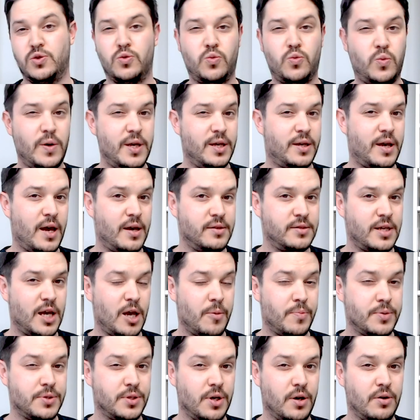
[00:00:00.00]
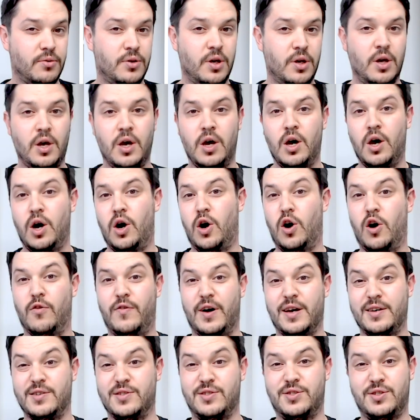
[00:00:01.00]
weekend episode of
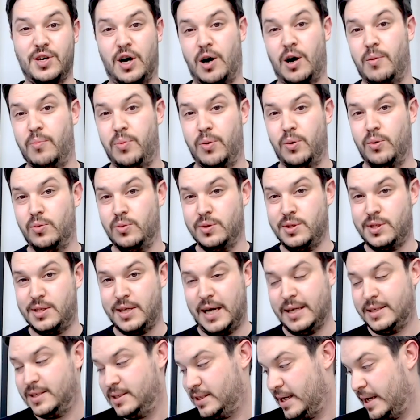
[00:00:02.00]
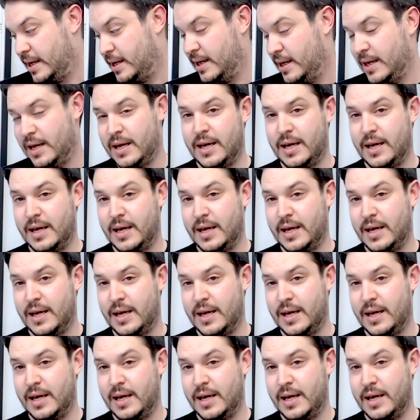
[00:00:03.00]
a sample Saturday.